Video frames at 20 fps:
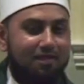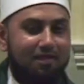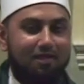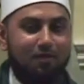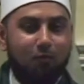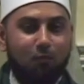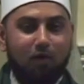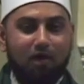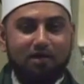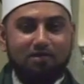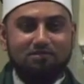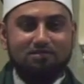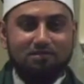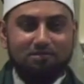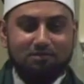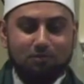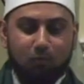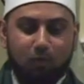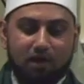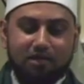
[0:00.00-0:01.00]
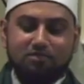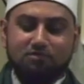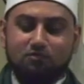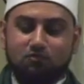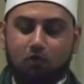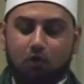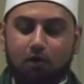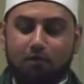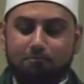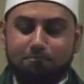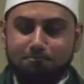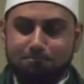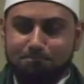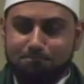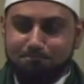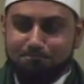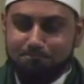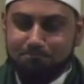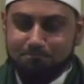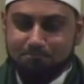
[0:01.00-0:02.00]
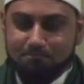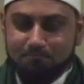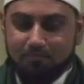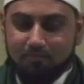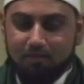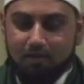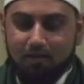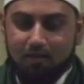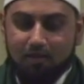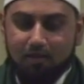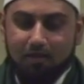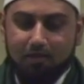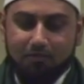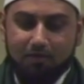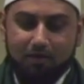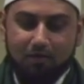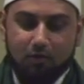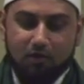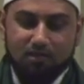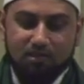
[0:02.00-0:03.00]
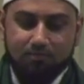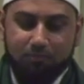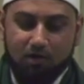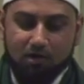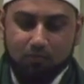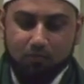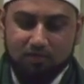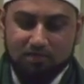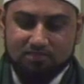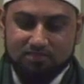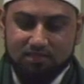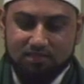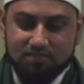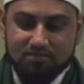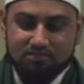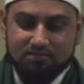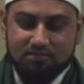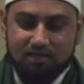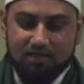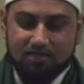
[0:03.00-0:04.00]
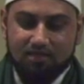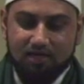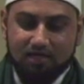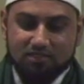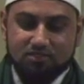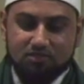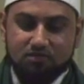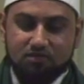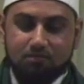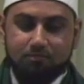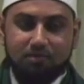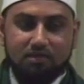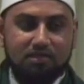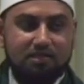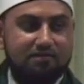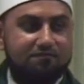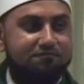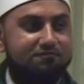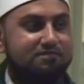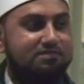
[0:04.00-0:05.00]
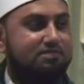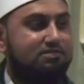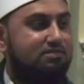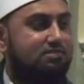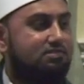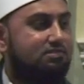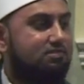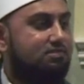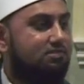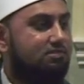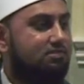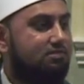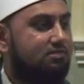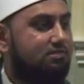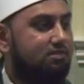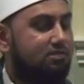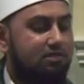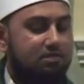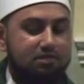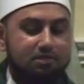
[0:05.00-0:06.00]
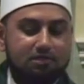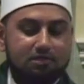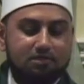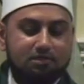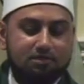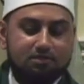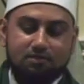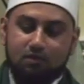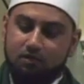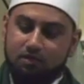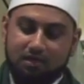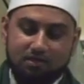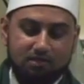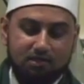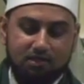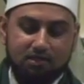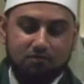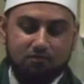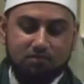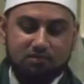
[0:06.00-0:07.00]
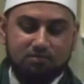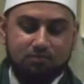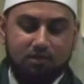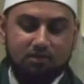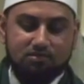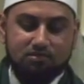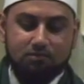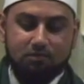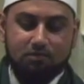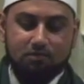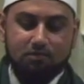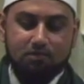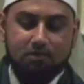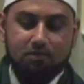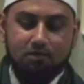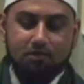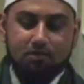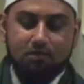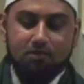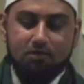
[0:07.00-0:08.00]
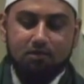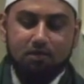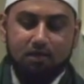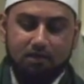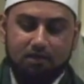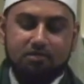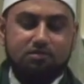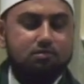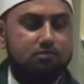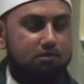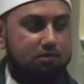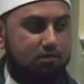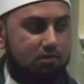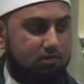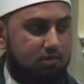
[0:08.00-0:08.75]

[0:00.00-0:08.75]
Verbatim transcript: why is it why is it wrong? All right, look at the part where it says attached to the beliefs. No, not the legally responsible. It is, uh,